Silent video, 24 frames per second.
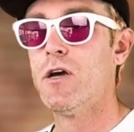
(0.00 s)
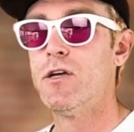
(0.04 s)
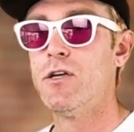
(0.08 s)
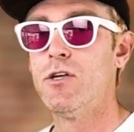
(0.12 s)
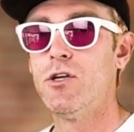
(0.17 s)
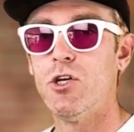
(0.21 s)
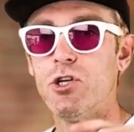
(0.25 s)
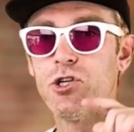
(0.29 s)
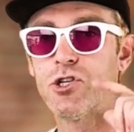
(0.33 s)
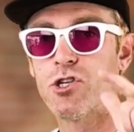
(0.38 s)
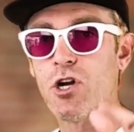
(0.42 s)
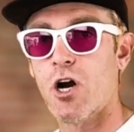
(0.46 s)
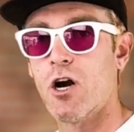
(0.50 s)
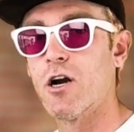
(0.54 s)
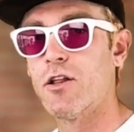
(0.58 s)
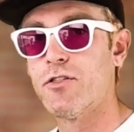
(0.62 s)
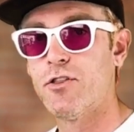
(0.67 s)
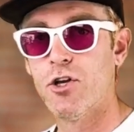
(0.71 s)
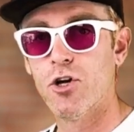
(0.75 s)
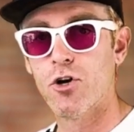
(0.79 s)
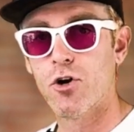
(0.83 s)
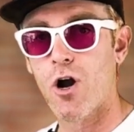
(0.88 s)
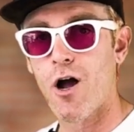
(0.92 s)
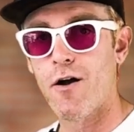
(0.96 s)
you started
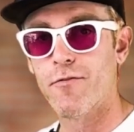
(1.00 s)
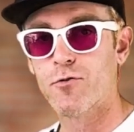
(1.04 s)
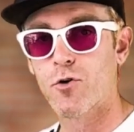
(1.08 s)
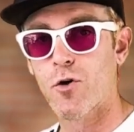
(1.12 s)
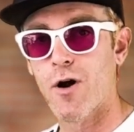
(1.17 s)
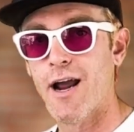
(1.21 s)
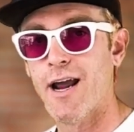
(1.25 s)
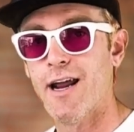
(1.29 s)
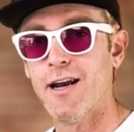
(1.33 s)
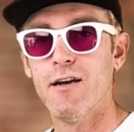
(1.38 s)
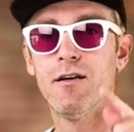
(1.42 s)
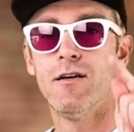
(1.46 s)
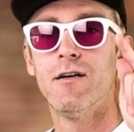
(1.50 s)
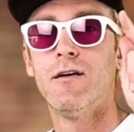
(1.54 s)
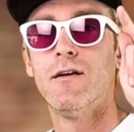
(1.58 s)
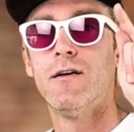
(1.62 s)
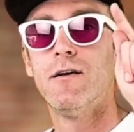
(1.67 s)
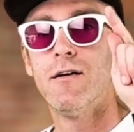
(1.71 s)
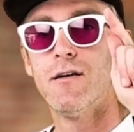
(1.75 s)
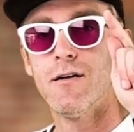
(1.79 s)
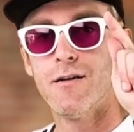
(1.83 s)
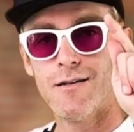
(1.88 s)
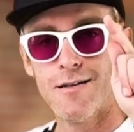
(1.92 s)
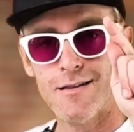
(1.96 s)
the year off great.
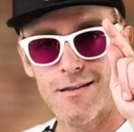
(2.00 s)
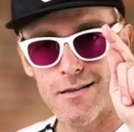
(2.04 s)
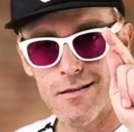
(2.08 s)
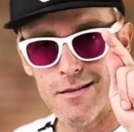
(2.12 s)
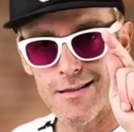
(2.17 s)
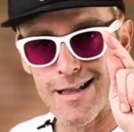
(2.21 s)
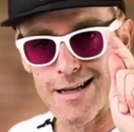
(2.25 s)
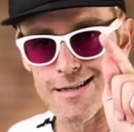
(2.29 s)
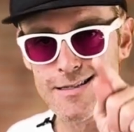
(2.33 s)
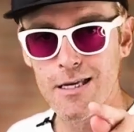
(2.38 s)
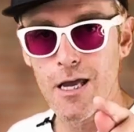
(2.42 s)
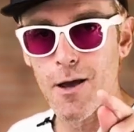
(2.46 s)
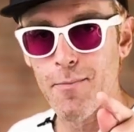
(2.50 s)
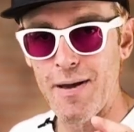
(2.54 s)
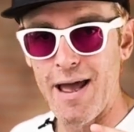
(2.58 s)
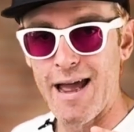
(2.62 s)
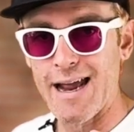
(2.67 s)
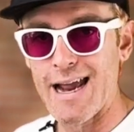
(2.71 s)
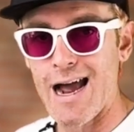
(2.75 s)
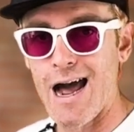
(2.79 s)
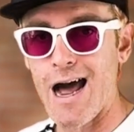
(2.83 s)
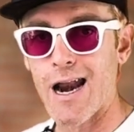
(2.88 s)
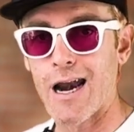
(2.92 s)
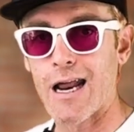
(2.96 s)
Let's get
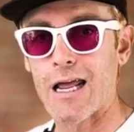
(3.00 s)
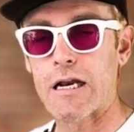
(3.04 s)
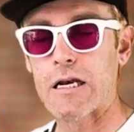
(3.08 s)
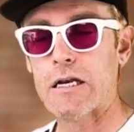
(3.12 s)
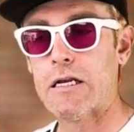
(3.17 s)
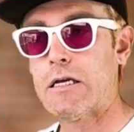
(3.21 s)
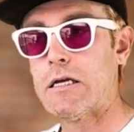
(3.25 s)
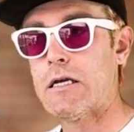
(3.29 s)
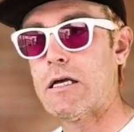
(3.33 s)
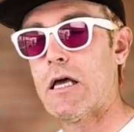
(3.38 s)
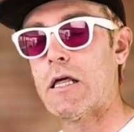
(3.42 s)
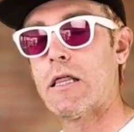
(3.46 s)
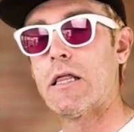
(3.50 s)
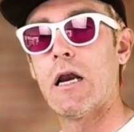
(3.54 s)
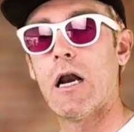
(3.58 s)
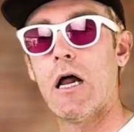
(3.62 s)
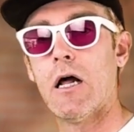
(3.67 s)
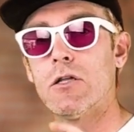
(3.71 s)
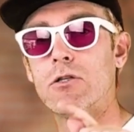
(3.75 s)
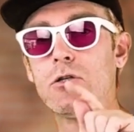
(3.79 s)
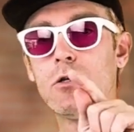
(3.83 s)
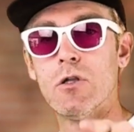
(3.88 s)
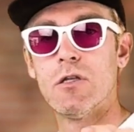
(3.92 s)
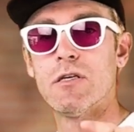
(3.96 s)
back on it. And then
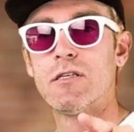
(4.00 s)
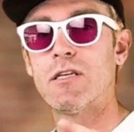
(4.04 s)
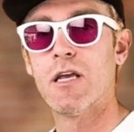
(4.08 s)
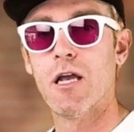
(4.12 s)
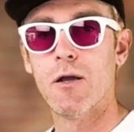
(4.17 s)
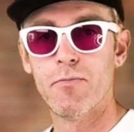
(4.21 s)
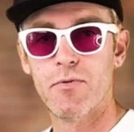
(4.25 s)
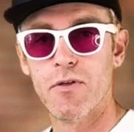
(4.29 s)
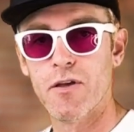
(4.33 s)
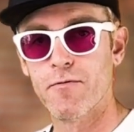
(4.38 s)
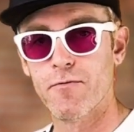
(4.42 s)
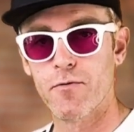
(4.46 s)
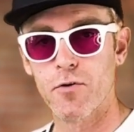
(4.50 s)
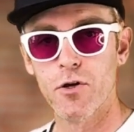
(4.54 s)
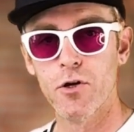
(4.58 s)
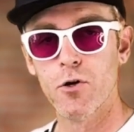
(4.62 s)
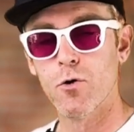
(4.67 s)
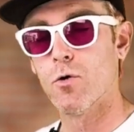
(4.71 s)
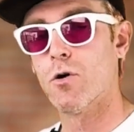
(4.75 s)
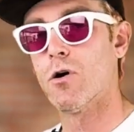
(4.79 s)
I'll do the same thing for you,